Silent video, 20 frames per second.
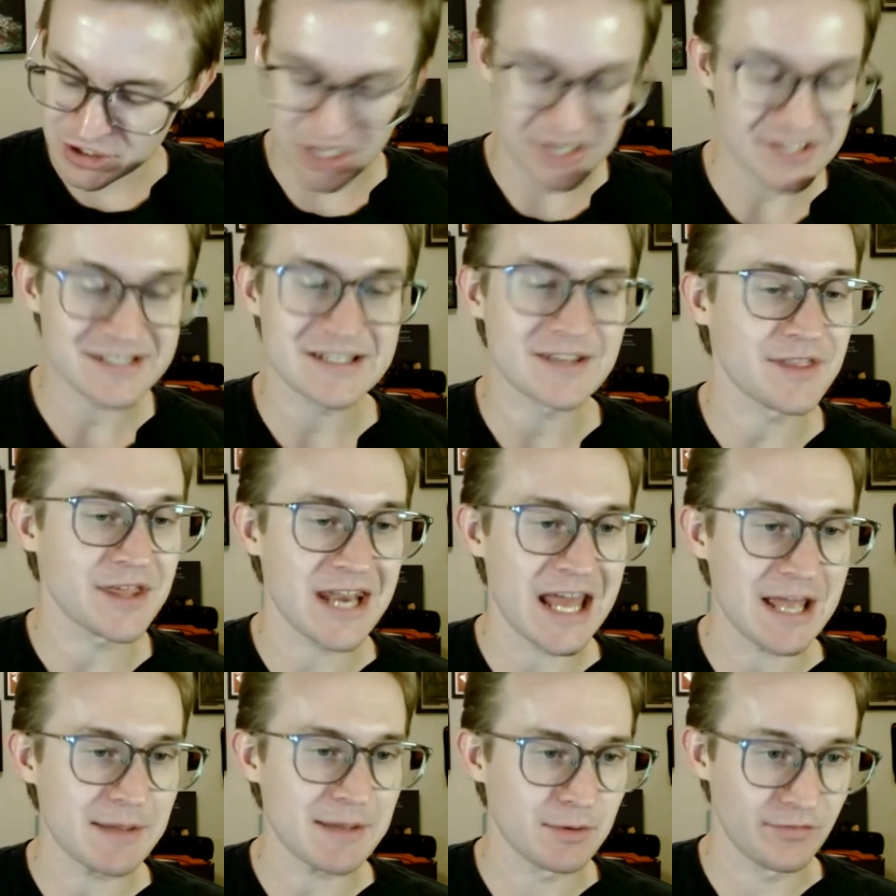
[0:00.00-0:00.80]
Just
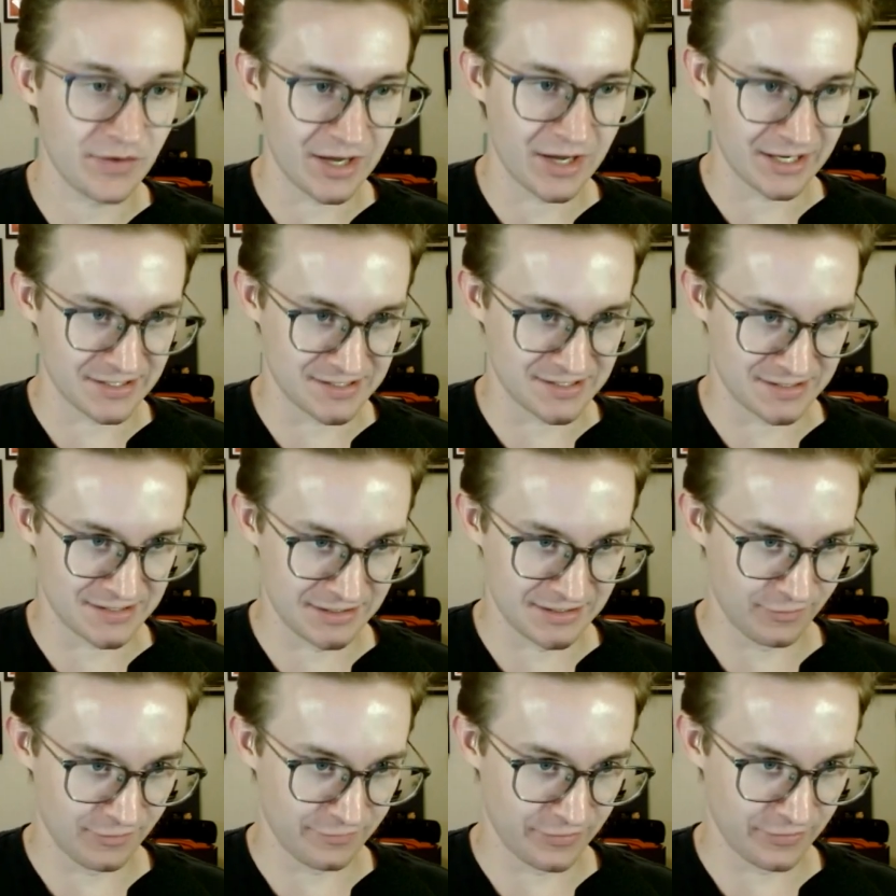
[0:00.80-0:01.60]
in the name of
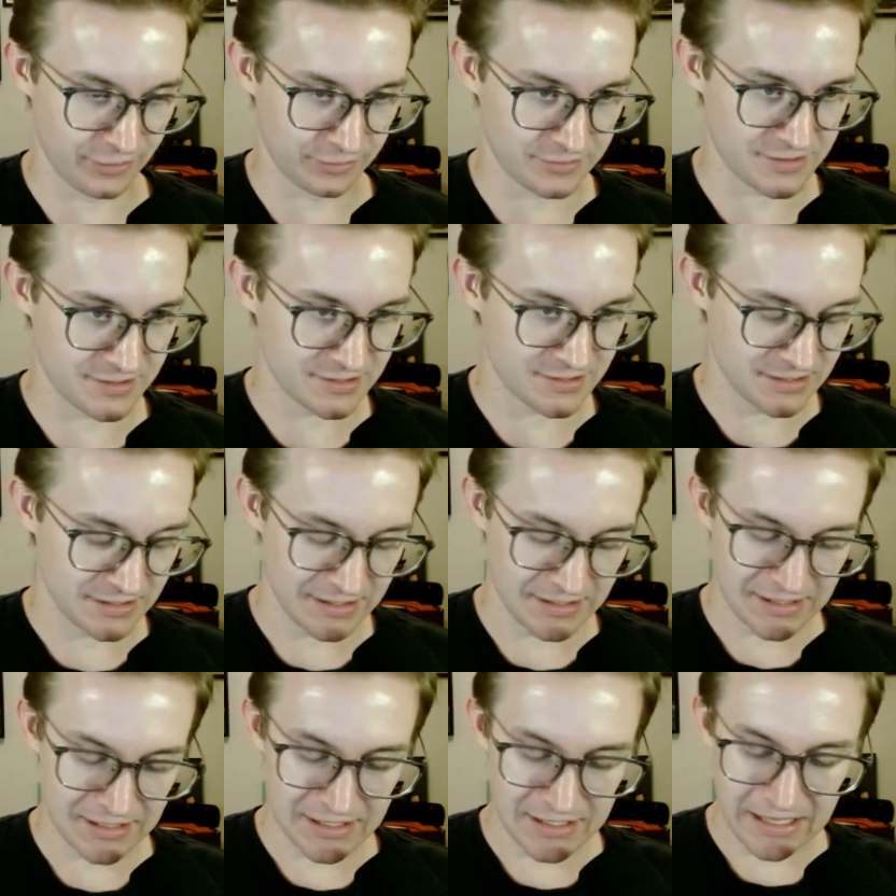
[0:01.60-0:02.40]
honesty here,
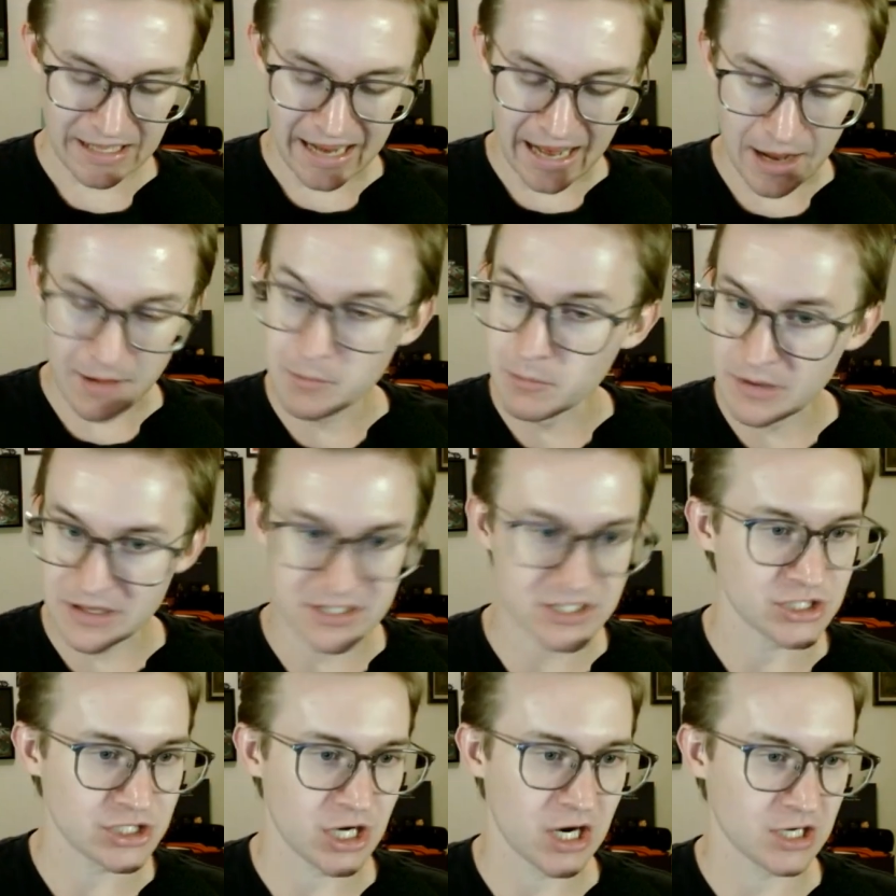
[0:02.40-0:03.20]
folks, I
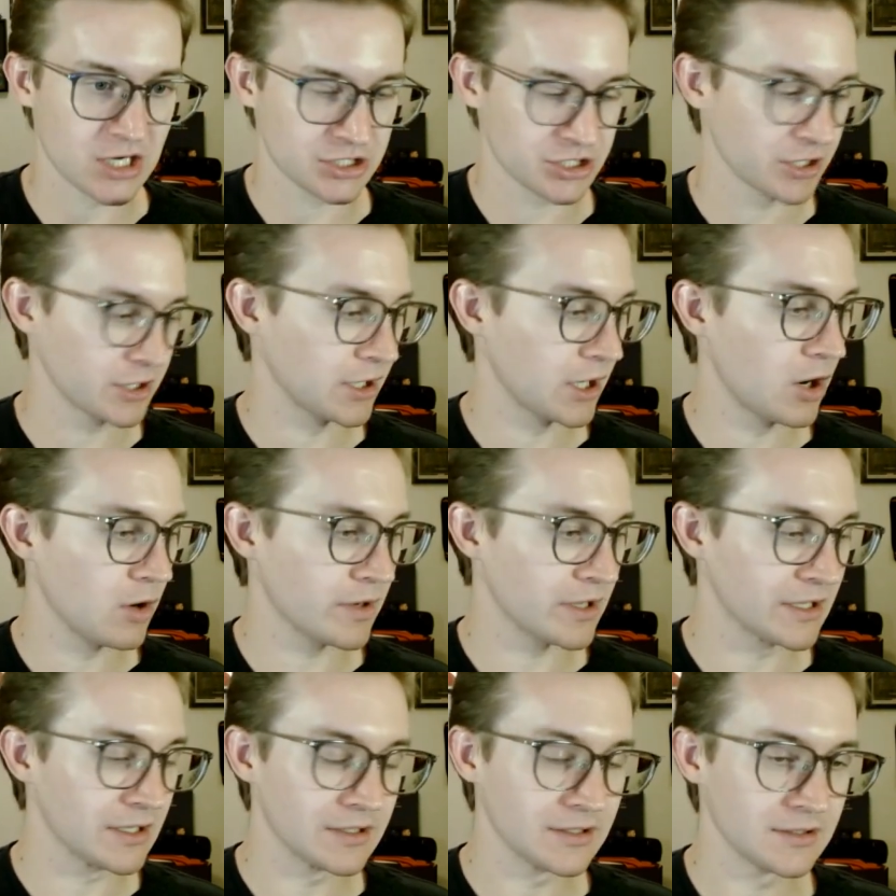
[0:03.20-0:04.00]
miss Josh
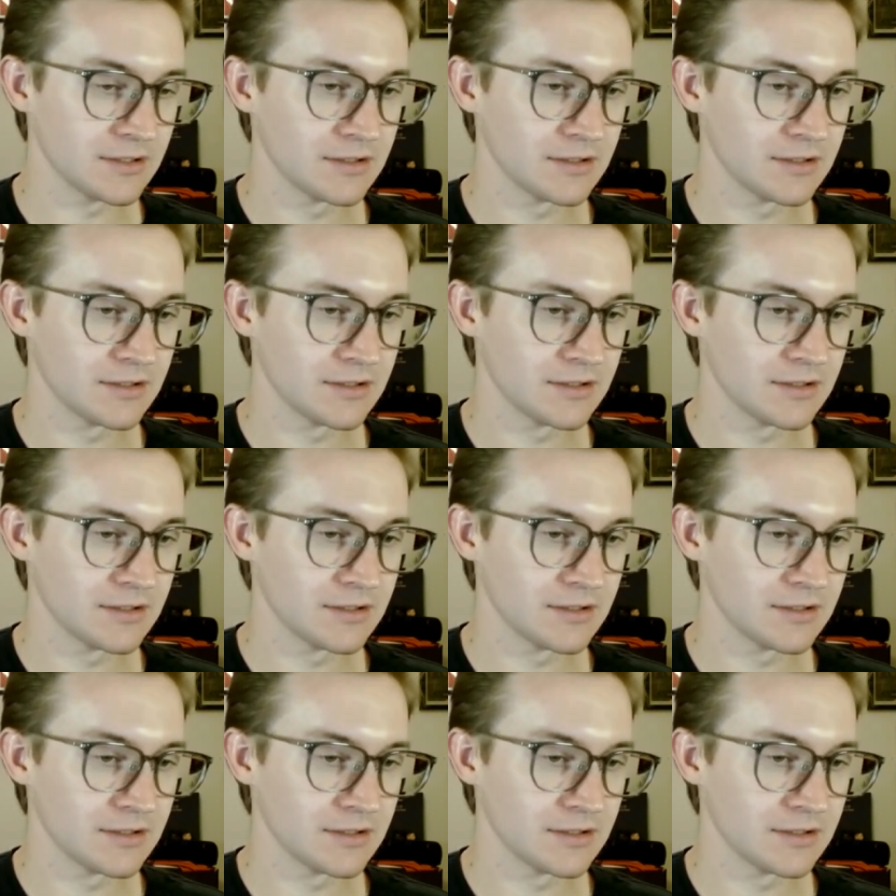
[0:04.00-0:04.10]
Okogie.